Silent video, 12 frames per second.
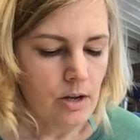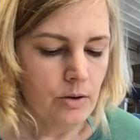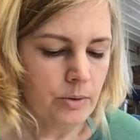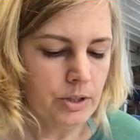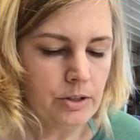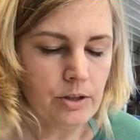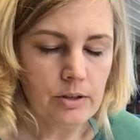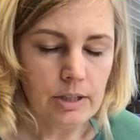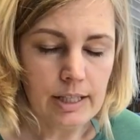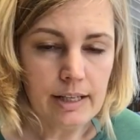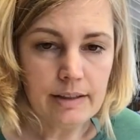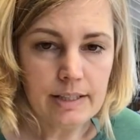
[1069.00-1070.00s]
When you go to
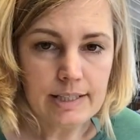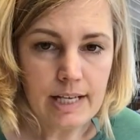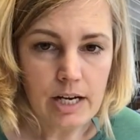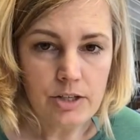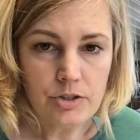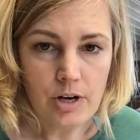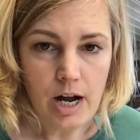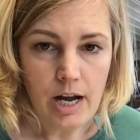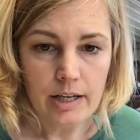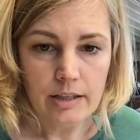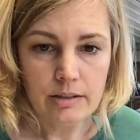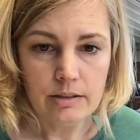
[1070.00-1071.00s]
let this guy
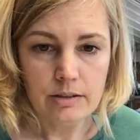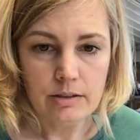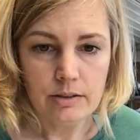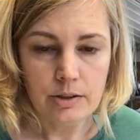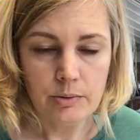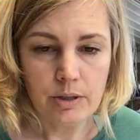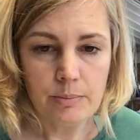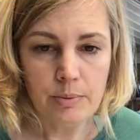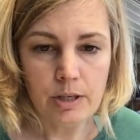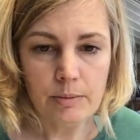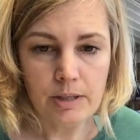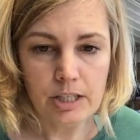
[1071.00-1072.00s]
dry, you want to
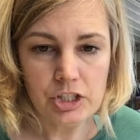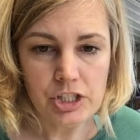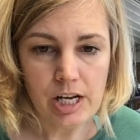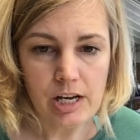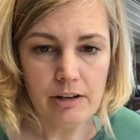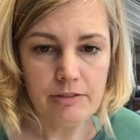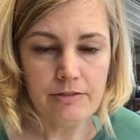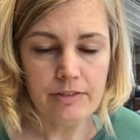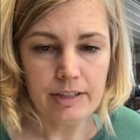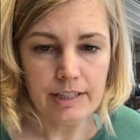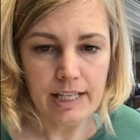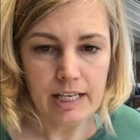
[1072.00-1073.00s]
put him on a shelf,
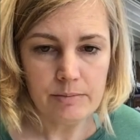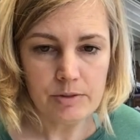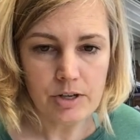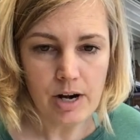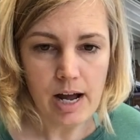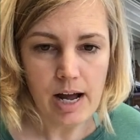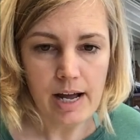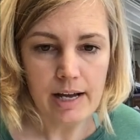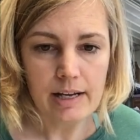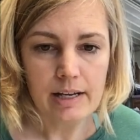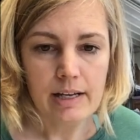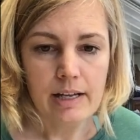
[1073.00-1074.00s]
let him
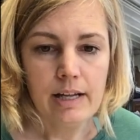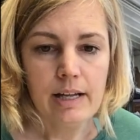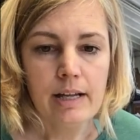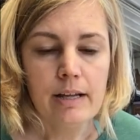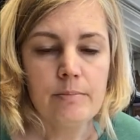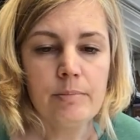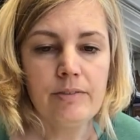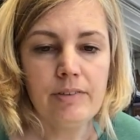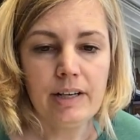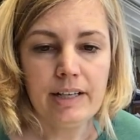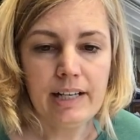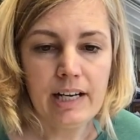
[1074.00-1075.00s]
dry. Be
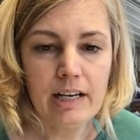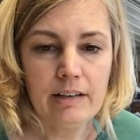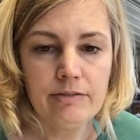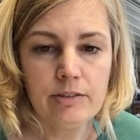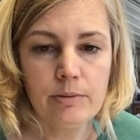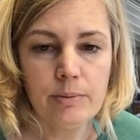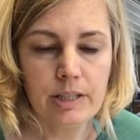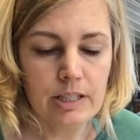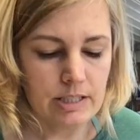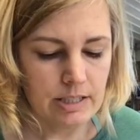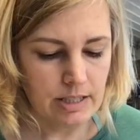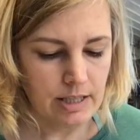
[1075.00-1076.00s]
very careful
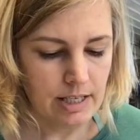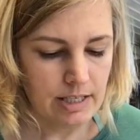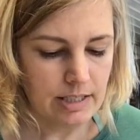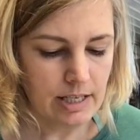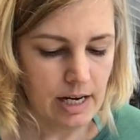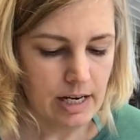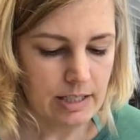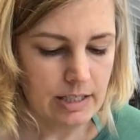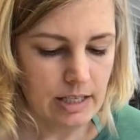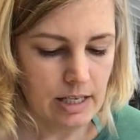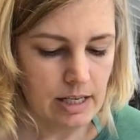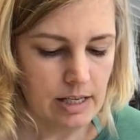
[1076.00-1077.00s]
because these guys,
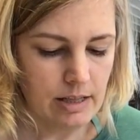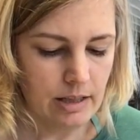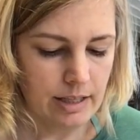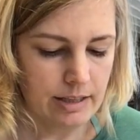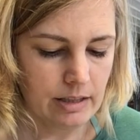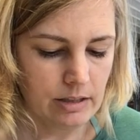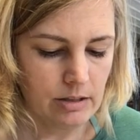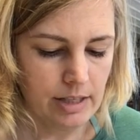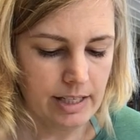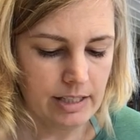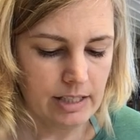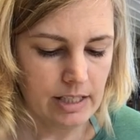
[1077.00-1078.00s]
like the little
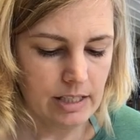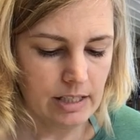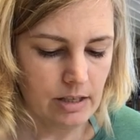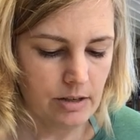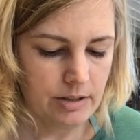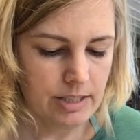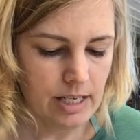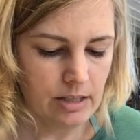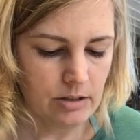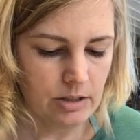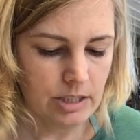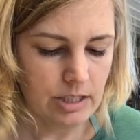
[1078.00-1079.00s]
antenna or
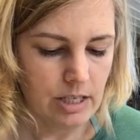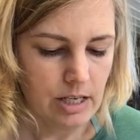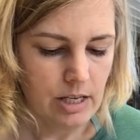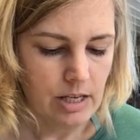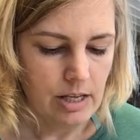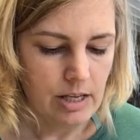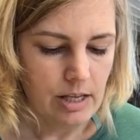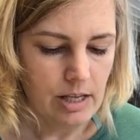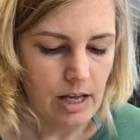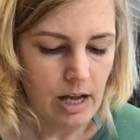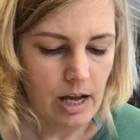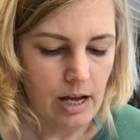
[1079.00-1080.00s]
tentacles,
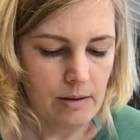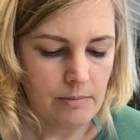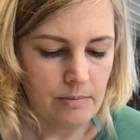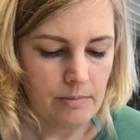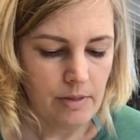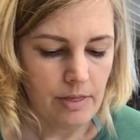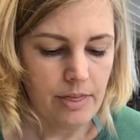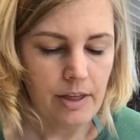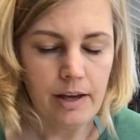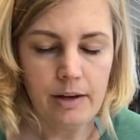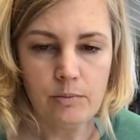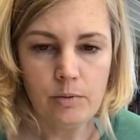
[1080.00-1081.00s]

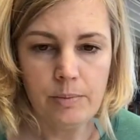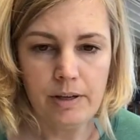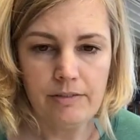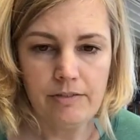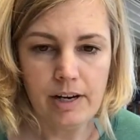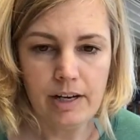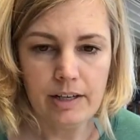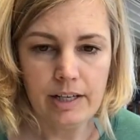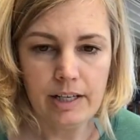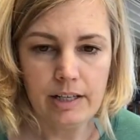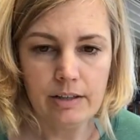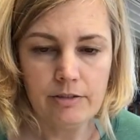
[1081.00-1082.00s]
they will be very